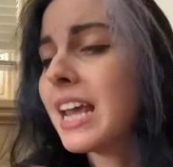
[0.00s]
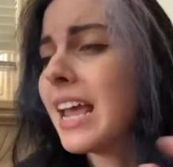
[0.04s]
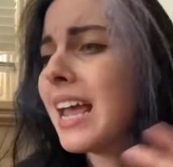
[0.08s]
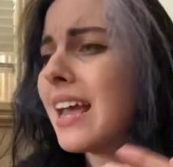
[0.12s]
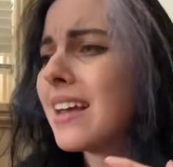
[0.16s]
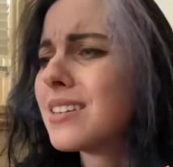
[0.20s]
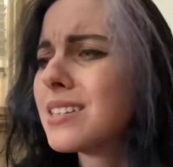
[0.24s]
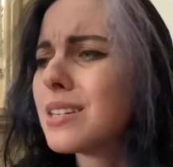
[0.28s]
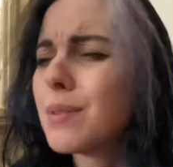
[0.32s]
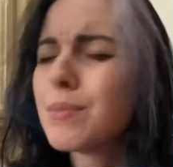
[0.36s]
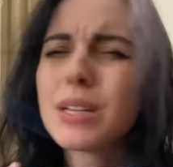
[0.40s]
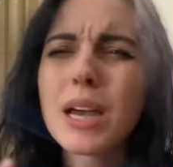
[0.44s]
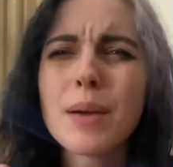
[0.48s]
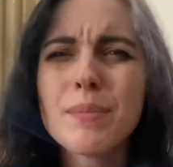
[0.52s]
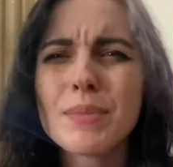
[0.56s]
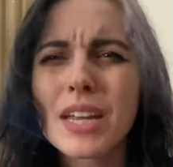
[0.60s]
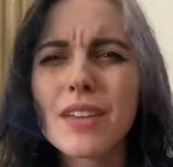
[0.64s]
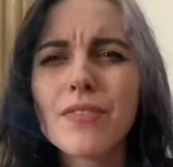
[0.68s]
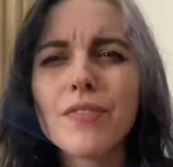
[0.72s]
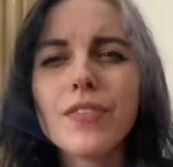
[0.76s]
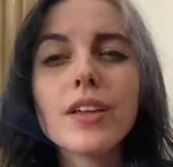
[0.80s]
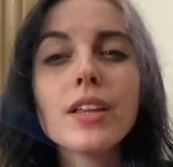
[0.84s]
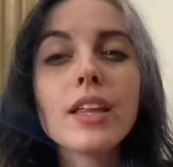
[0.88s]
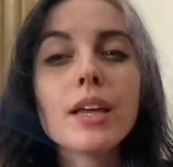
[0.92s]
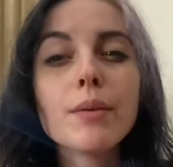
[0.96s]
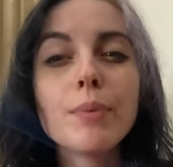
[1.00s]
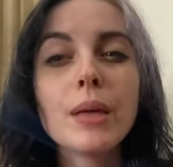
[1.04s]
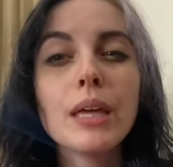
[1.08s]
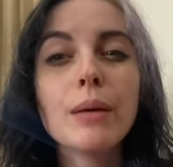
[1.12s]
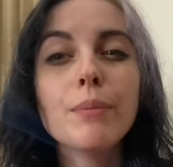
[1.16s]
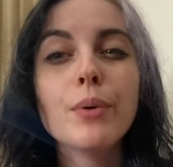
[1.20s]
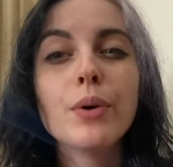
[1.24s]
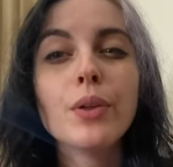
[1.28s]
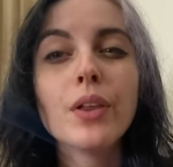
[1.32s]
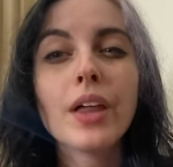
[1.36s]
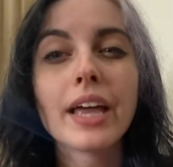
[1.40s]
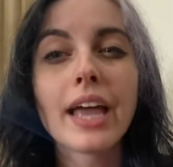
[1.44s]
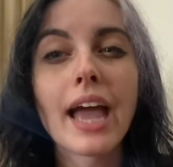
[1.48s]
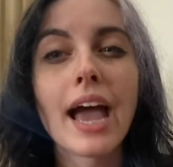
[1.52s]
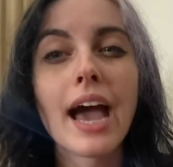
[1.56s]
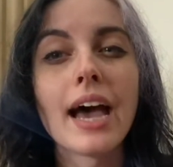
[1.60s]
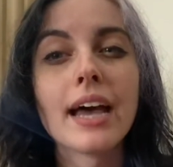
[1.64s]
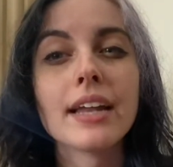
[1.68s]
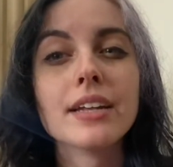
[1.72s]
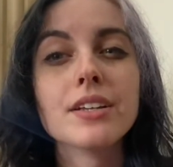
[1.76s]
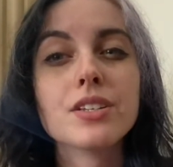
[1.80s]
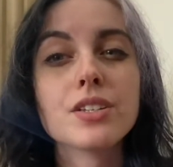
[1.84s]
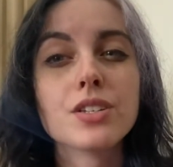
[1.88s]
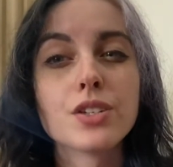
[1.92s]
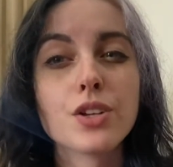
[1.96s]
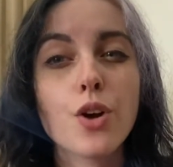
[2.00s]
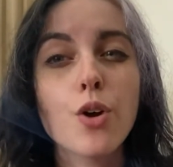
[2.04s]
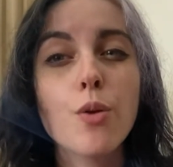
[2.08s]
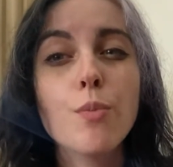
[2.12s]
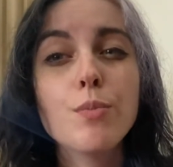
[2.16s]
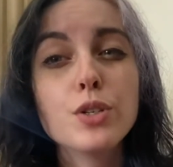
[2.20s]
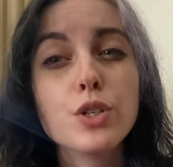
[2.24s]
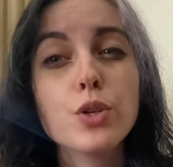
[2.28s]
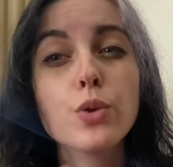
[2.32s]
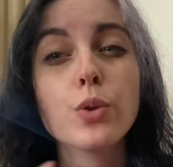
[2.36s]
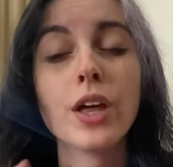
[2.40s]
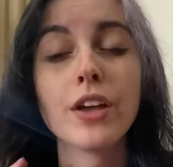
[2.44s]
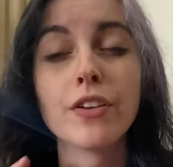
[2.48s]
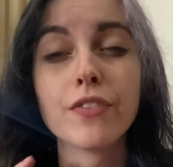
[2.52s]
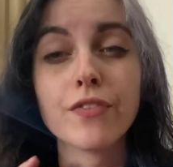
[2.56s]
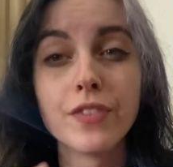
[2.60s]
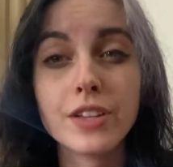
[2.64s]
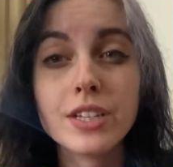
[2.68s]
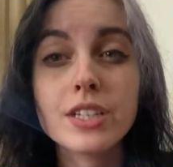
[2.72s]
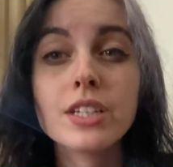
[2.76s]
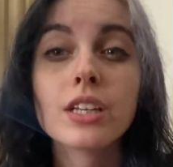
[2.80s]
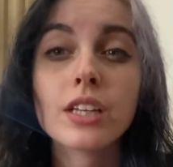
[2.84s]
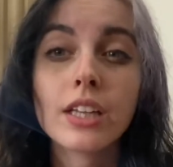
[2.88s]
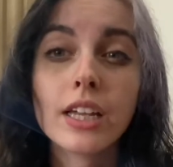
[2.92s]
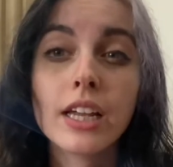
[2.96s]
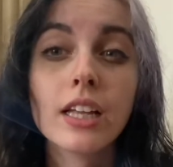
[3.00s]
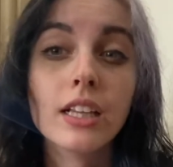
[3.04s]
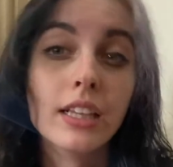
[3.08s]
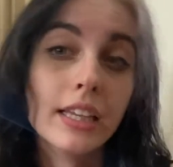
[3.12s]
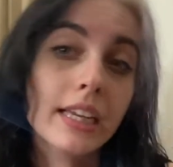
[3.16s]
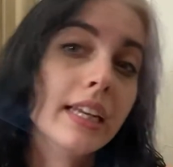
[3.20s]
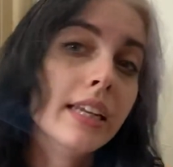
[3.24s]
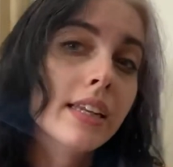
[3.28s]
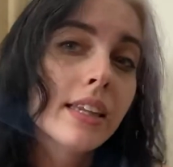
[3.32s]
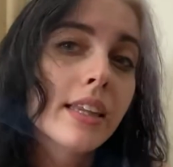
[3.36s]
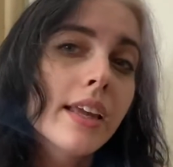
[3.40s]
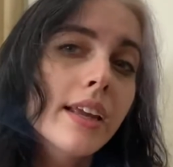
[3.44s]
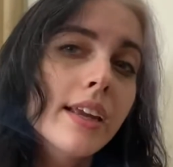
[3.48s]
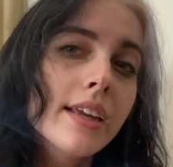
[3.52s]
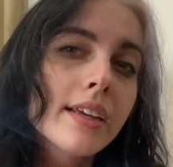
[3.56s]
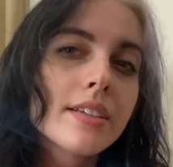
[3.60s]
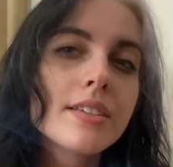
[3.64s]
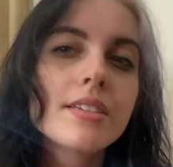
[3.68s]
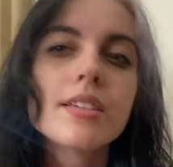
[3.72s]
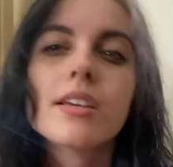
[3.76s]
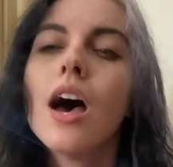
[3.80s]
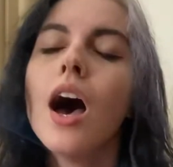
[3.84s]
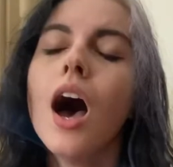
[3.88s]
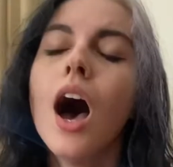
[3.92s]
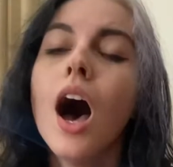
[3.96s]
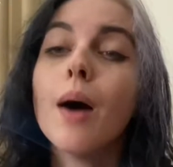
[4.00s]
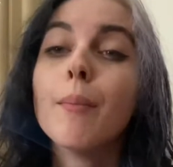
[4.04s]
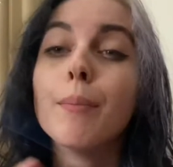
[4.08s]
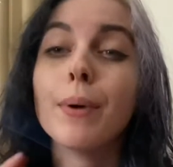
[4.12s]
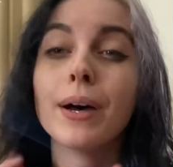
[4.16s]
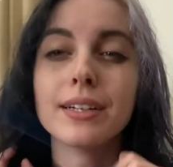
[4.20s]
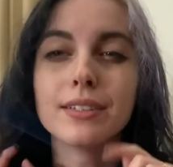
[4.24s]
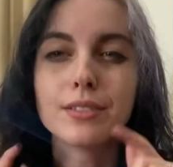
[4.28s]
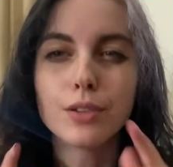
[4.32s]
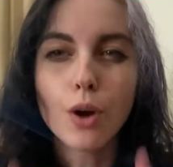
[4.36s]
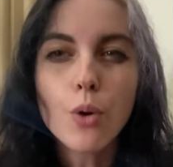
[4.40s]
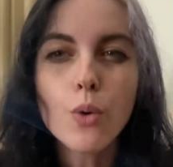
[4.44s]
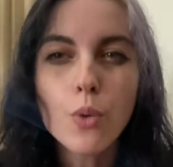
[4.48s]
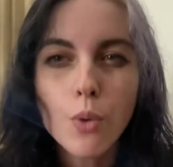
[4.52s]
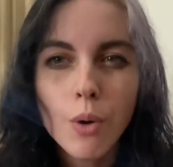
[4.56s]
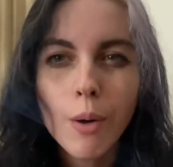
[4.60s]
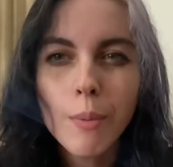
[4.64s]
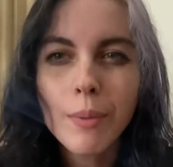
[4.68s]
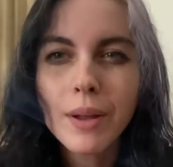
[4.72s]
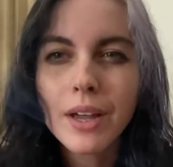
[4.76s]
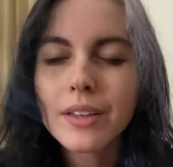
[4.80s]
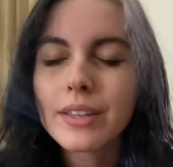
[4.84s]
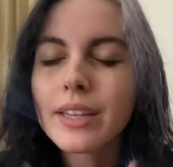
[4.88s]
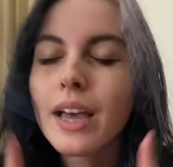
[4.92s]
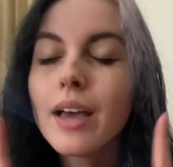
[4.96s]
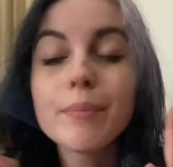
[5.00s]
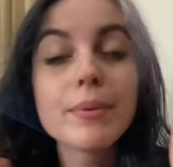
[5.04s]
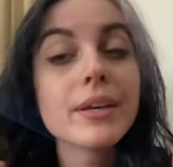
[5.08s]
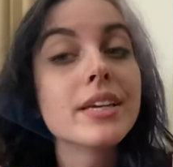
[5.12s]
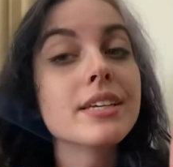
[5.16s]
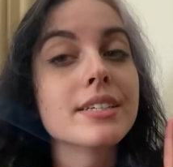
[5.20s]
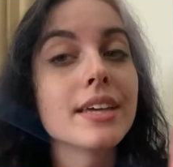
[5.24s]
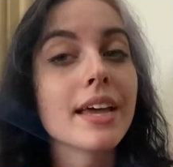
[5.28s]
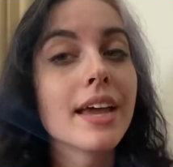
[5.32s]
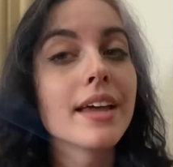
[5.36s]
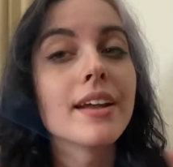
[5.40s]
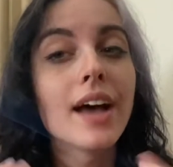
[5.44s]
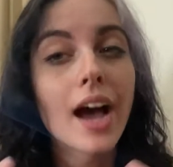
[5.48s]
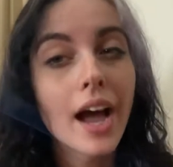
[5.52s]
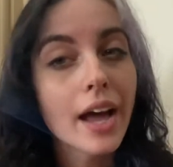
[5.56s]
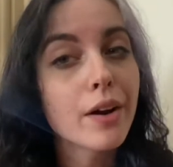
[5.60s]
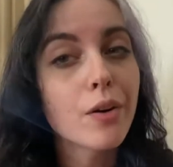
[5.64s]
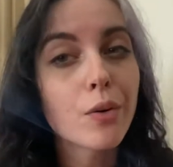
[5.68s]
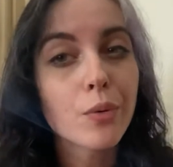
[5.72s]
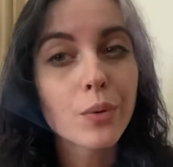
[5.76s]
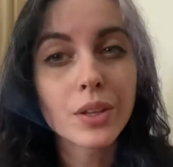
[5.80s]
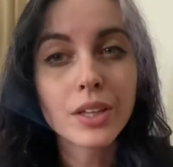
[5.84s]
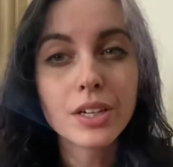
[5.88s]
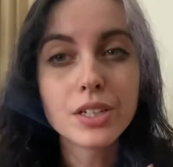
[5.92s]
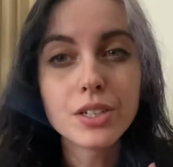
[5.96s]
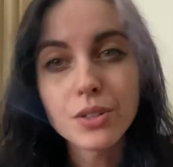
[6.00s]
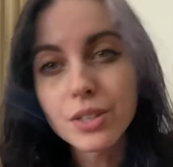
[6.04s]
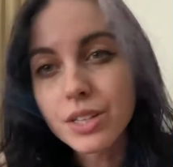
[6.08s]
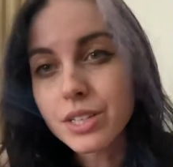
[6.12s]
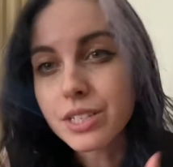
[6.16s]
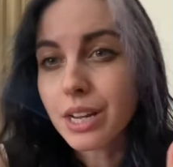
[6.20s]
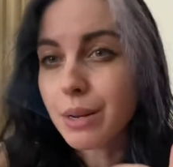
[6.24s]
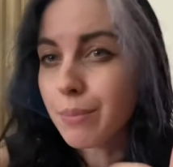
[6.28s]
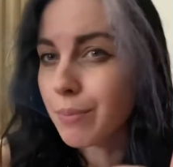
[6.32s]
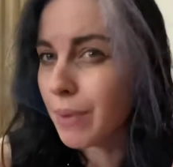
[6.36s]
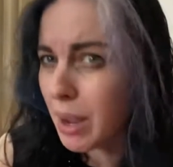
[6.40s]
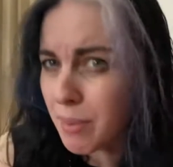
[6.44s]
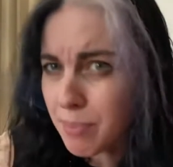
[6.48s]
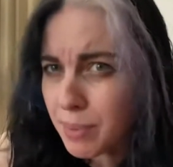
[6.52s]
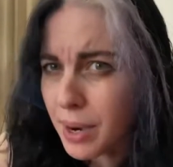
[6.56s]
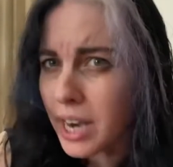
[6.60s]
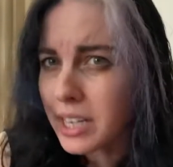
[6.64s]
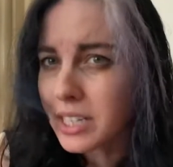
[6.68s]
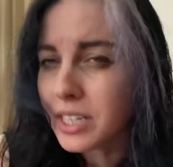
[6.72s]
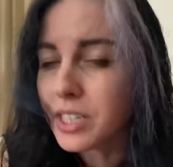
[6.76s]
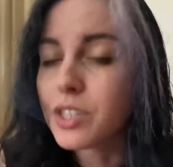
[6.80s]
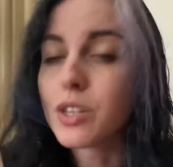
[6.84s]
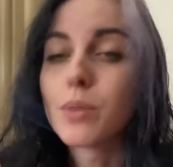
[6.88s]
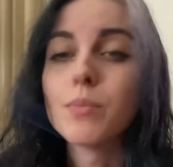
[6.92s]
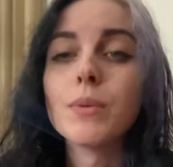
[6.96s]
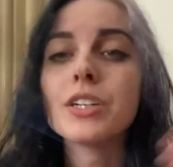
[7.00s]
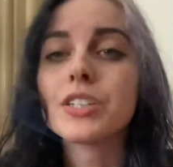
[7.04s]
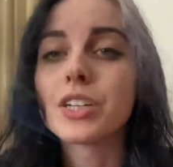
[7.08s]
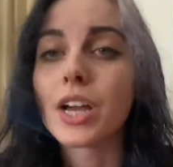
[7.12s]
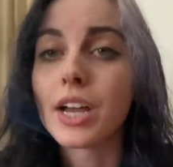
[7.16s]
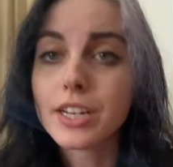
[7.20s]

And sometimes I feel like people like add soap to like physically clean things, but don't quote me on that because again, I don't really do this in my practice so much.